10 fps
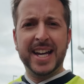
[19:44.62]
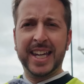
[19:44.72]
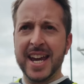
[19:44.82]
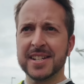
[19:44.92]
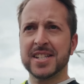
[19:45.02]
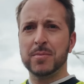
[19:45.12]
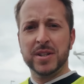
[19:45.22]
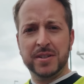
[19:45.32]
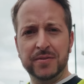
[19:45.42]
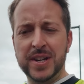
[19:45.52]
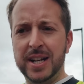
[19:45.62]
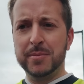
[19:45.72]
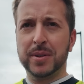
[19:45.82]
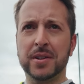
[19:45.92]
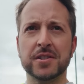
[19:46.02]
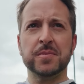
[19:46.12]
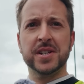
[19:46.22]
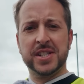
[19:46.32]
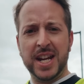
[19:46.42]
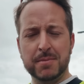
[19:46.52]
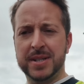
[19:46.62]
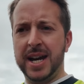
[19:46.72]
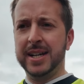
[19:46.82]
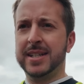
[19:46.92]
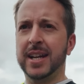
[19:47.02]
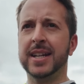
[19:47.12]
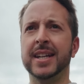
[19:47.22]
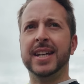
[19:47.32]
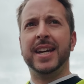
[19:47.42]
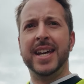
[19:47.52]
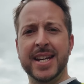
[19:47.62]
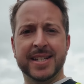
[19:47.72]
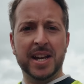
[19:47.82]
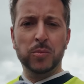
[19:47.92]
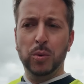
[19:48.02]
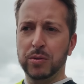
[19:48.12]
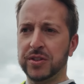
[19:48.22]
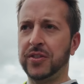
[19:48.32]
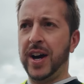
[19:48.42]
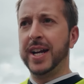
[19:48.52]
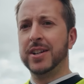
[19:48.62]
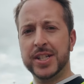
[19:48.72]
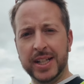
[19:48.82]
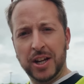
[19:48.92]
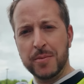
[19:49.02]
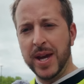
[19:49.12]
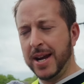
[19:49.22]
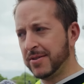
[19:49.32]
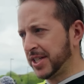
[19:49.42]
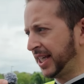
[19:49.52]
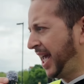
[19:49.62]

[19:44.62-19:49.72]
Again, similar to Villa, because my stepdad is a Wolves fan. I did come here as a